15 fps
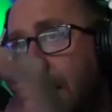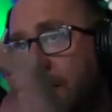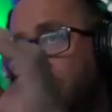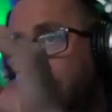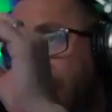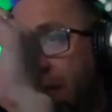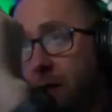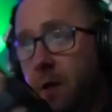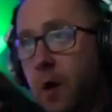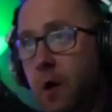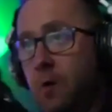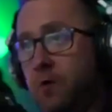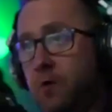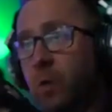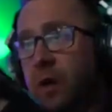So it
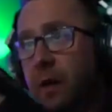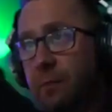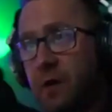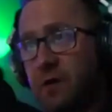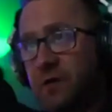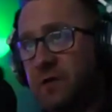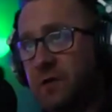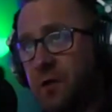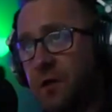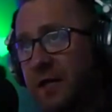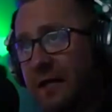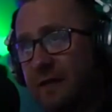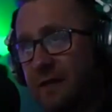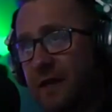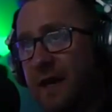knows when a person's
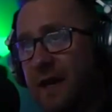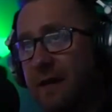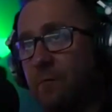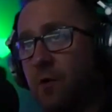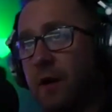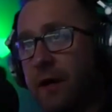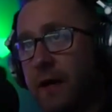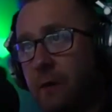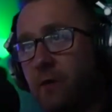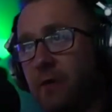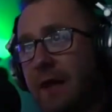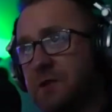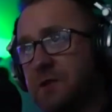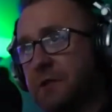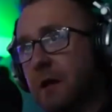looking at the camera, and it will
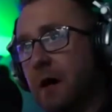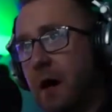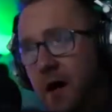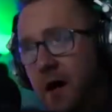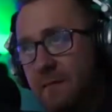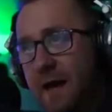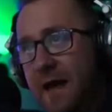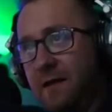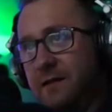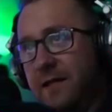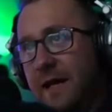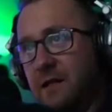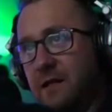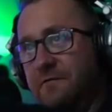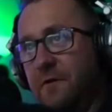actually automatically
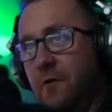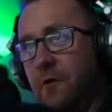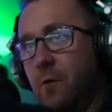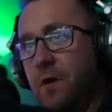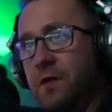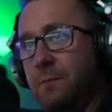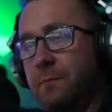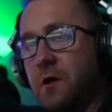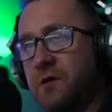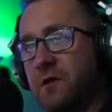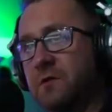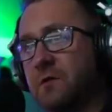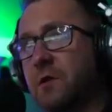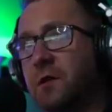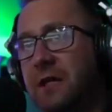take the photo when the
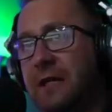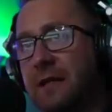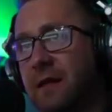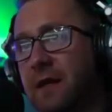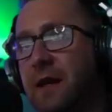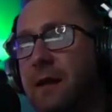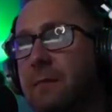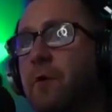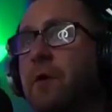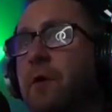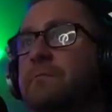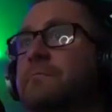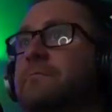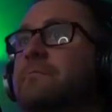person's looking at the camera.